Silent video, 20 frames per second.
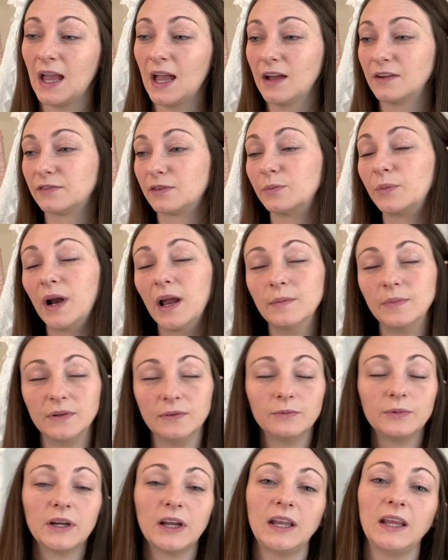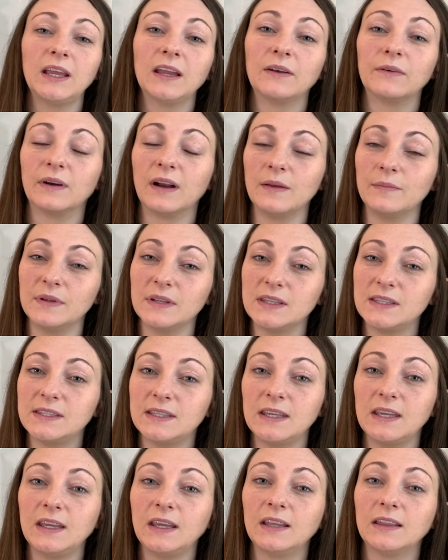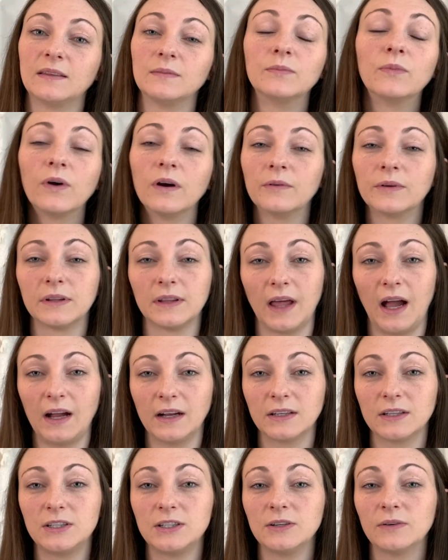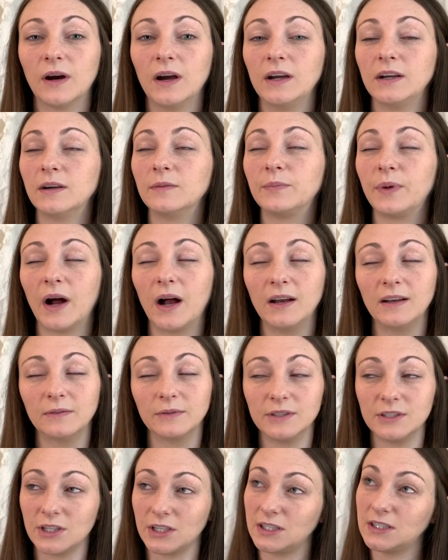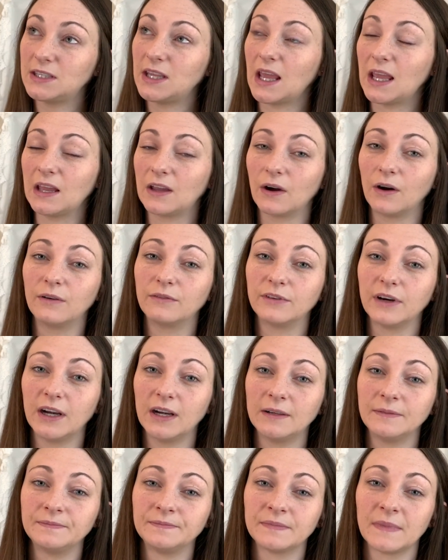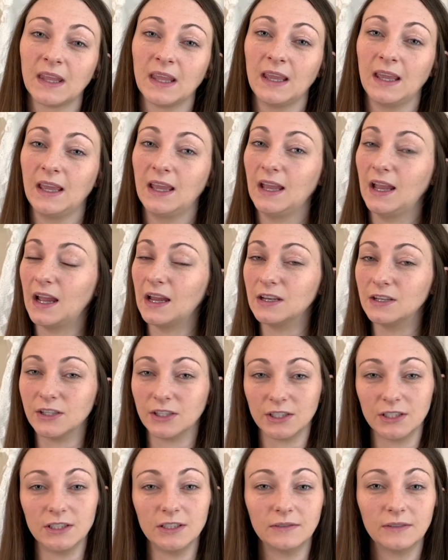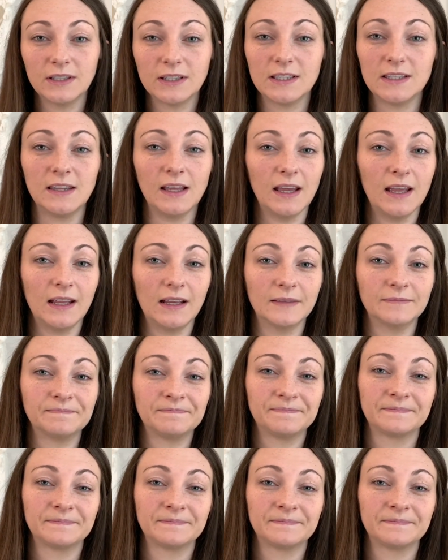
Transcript: From what I've been reading and what I've been seeing, the more relaxed you are, your body will just take over and just do its thing.